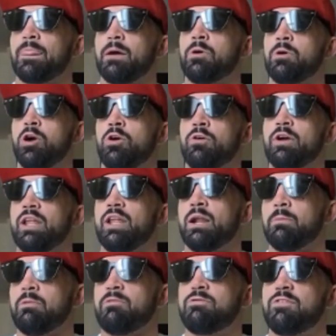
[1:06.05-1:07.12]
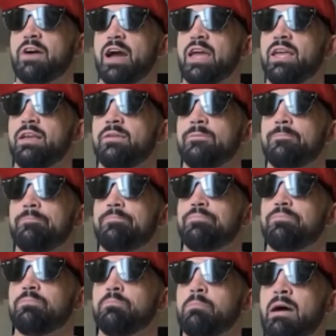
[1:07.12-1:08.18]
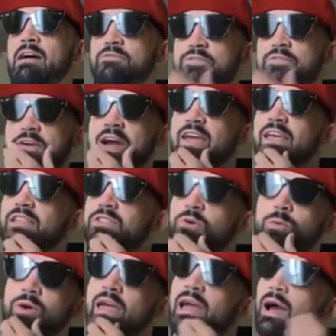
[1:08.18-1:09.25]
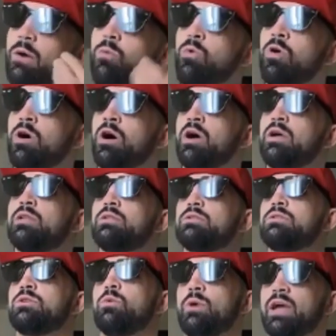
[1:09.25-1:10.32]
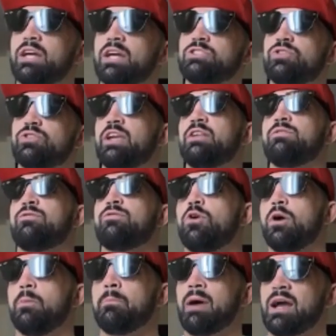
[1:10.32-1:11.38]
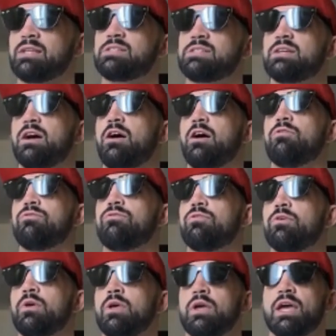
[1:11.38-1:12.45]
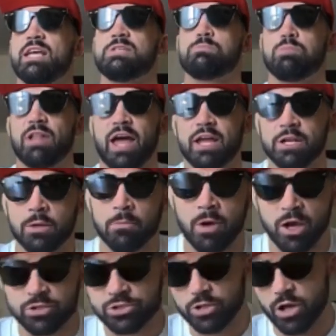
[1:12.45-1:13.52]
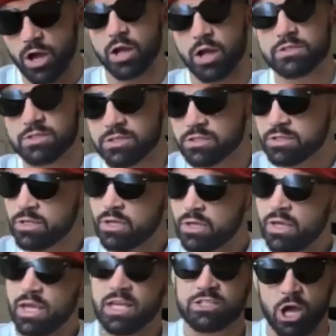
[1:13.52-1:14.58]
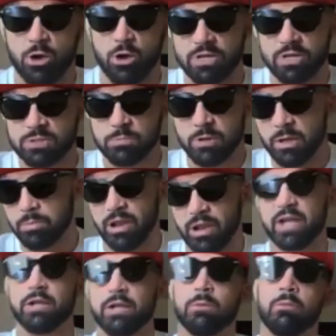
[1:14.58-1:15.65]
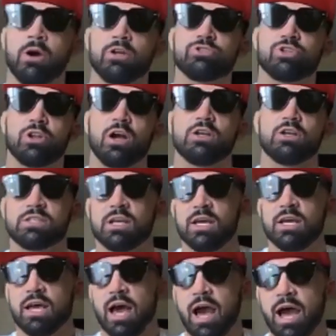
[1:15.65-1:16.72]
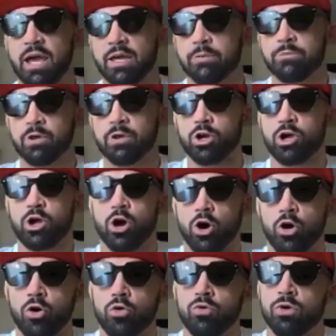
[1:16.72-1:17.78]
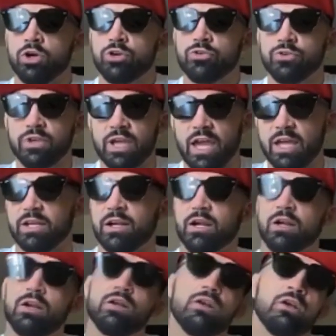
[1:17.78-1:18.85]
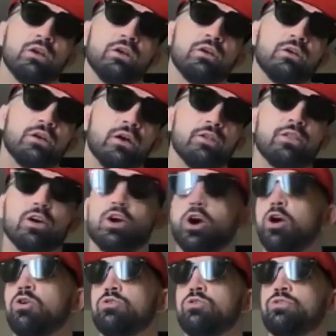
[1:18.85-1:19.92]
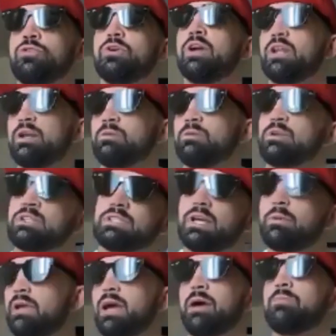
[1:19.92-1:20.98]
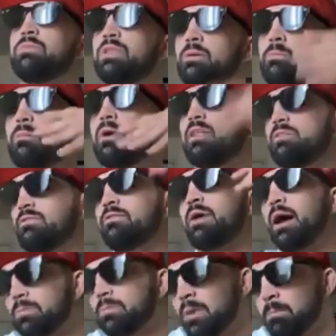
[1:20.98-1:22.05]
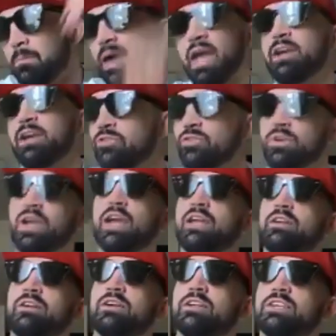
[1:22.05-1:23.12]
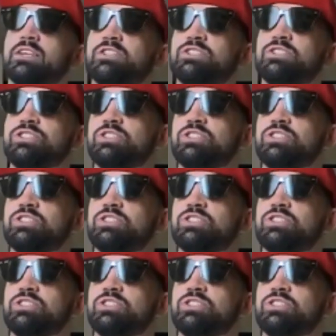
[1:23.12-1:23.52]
I'm gonna go in, I'm gonna fight my fight the way I want, the way I trained for it myself. It's platinum martial arts. It's always been platinum martial arts. I am the co-creator, uh, the co-creator. What does that mean? I'm the mother, I'm the main creator of this.